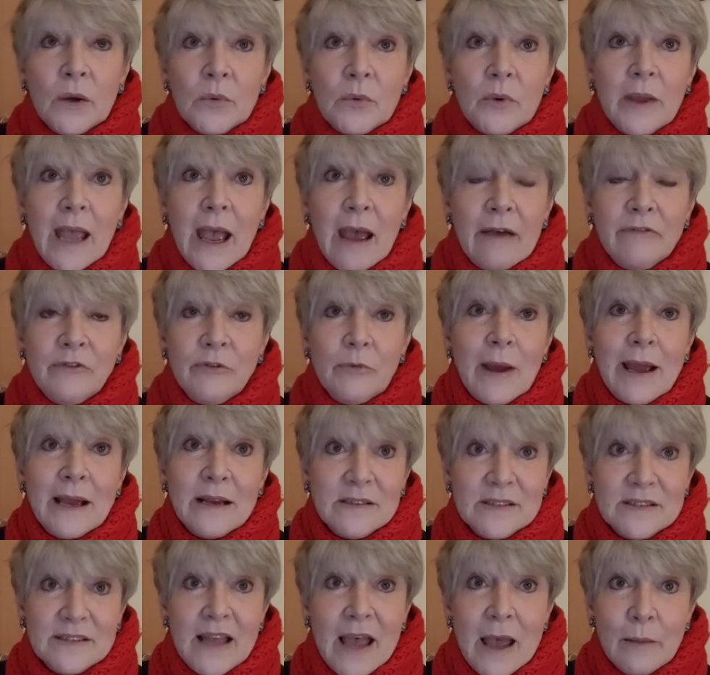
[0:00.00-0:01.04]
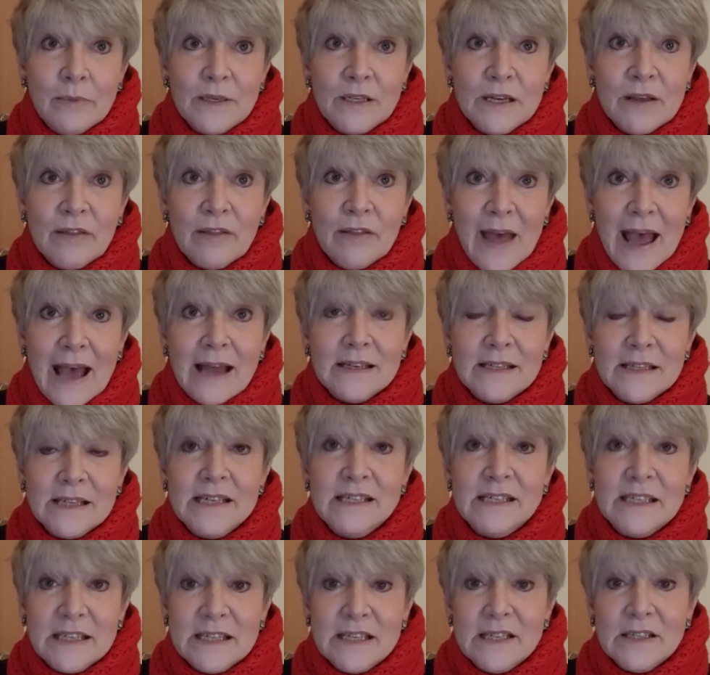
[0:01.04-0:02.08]
We have to accept that
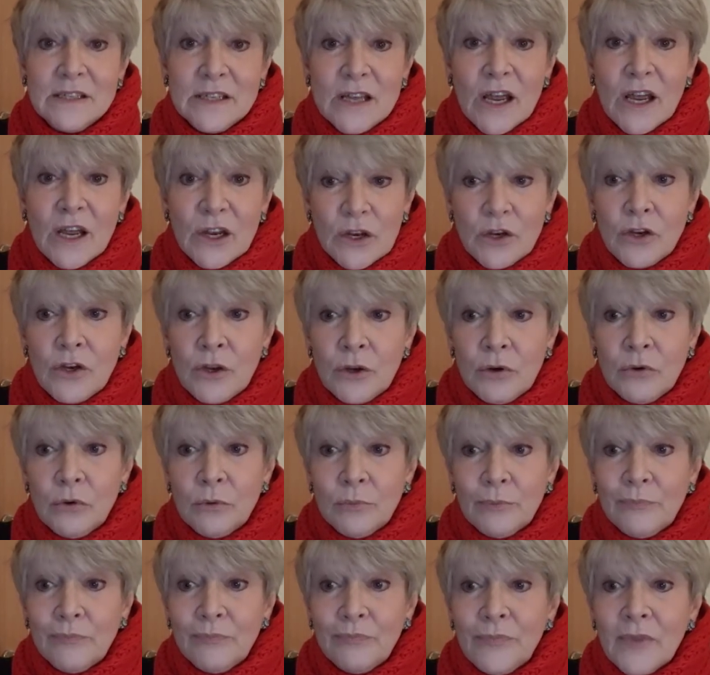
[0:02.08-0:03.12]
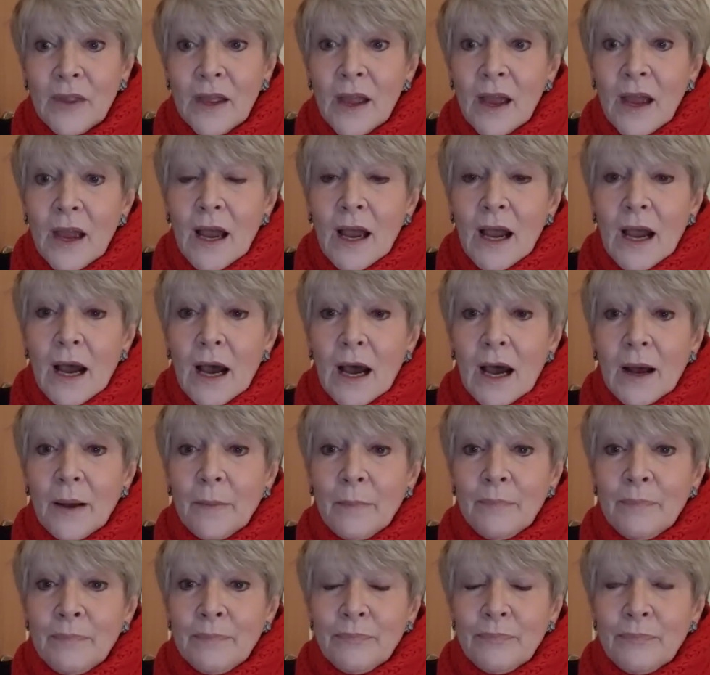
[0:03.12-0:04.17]
it is new.
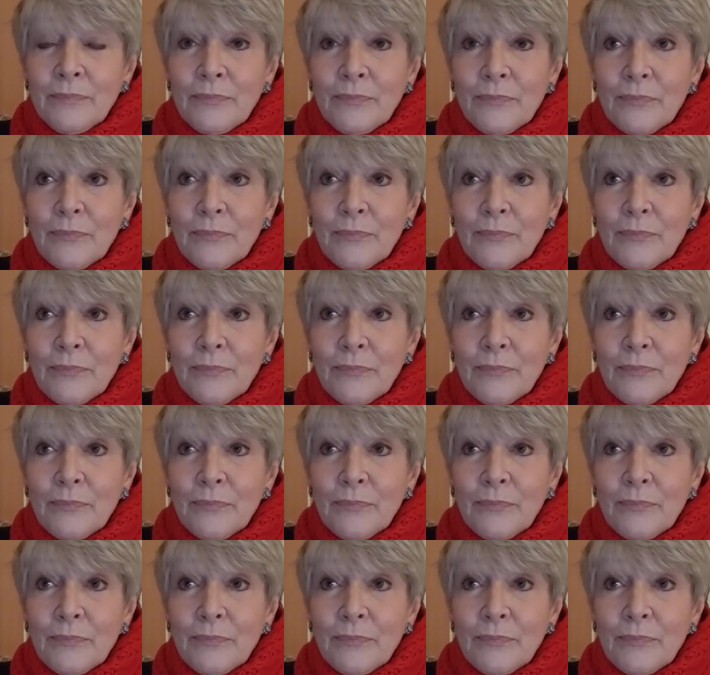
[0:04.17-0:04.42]
I